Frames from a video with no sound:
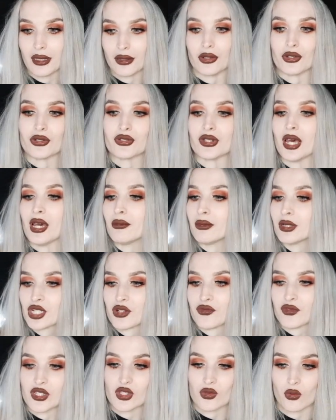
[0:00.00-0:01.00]
There's not much of
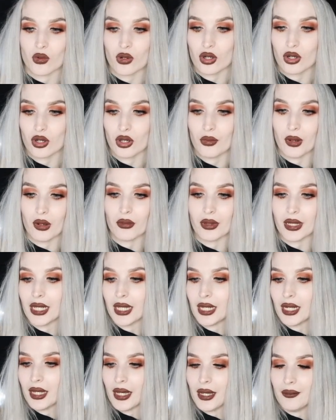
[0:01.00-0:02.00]
a swirl, but we
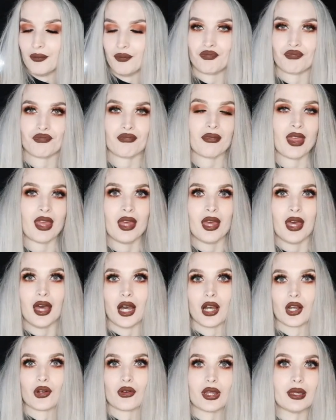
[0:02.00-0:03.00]
did a
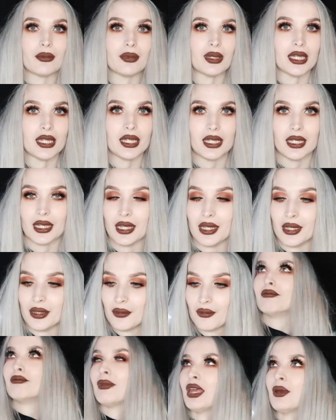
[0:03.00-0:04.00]
creamy
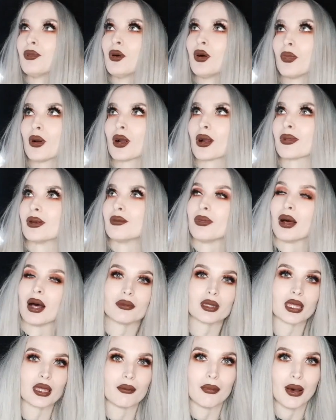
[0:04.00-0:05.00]
maple bourbon
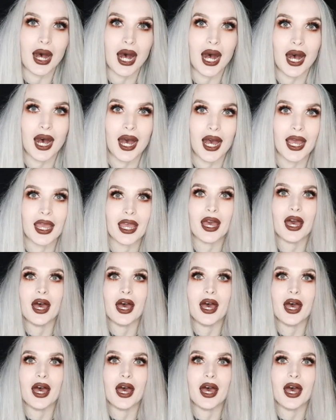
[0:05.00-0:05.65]
pumpkin pie.